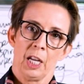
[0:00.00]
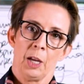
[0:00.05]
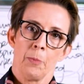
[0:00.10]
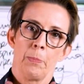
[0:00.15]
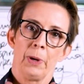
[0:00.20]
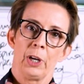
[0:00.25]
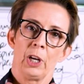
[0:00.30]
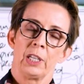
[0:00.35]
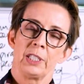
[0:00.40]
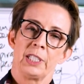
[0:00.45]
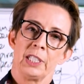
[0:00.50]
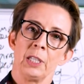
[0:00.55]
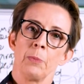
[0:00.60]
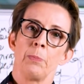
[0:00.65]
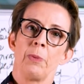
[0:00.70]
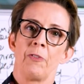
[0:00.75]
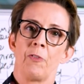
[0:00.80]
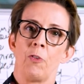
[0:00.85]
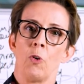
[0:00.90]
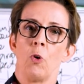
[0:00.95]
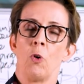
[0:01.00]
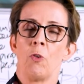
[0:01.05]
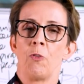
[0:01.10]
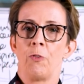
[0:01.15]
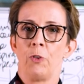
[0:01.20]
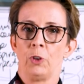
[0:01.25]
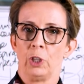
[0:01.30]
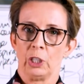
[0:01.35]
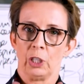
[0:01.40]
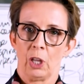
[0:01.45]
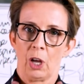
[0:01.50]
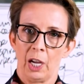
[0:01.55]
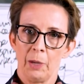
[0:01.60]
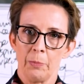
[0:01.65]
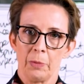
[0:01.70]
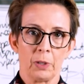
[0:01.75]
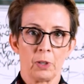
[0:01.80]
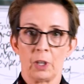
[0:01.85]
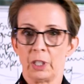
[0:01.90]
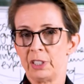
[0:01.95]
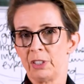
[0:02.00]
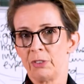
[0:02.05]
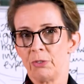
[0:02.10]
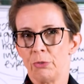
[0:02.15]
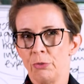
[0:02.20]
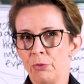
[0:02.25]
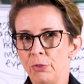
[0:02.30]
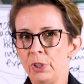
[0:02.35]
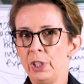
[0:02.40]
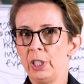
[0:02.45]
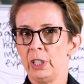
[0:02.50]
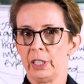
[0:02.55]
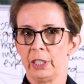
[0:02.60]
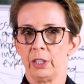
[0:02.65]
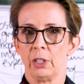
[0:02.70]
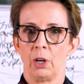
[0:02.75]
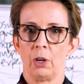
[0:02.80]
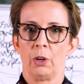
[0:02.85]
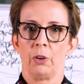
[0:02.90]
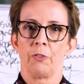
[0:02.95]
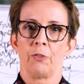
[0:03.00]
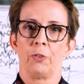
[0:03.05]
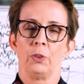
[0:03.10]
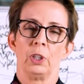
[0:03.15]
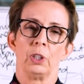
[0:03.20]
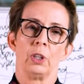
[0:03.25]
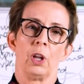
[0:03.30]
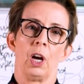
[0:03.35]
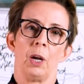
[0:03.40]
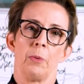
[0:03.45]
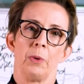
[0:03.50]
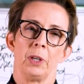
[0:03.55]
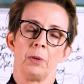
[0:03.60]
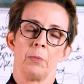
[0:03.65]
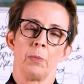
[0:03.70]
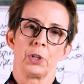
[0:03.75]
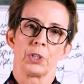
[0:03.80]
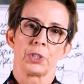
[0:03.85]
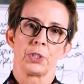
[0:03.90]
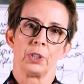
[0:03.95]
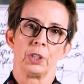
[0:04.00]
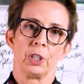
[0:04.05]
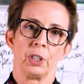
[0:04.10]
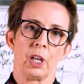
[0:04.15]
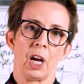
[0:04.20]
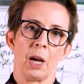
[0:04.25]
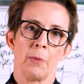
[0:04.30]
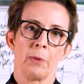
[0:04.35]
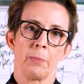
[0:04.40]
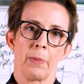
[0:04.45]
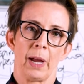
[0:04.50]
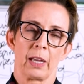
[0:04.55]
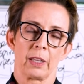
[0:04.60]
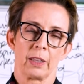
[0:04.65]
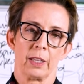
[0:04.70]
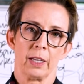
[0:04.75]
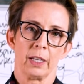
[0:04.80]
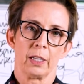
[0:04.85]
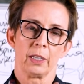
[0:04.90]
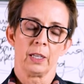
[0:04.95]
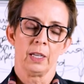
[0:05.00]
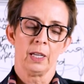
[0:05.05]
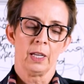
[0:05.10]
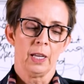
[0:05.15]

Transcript: But I did it before full alignment. I didn't really know full alignment, emotional alignment back then.